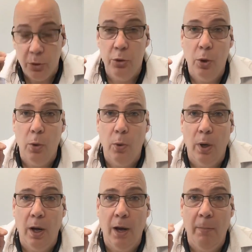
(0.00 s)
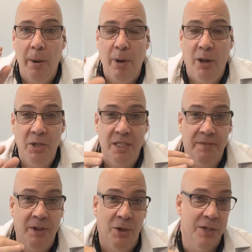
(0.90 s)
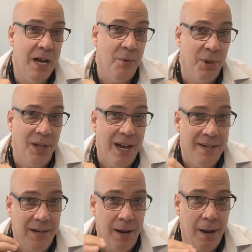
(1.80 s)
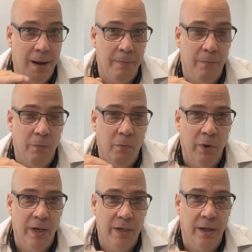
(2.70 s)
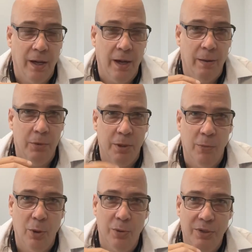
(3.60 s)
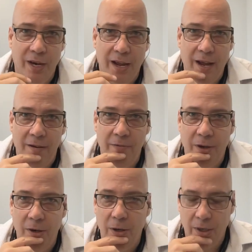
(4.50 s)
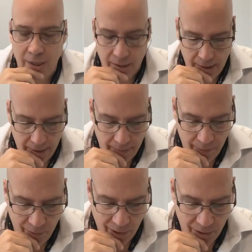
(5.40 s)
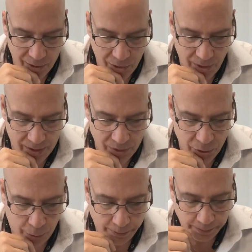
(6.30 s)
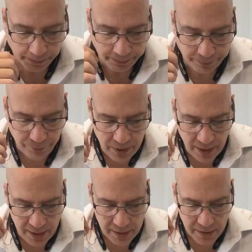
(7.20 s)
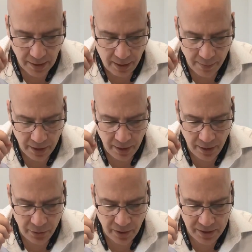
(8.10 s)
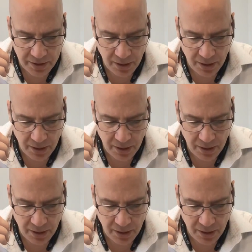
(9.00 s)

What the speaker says: I apologize if I look down a lot. I'm reading some notes that I have here in regards to this. So I'm going to address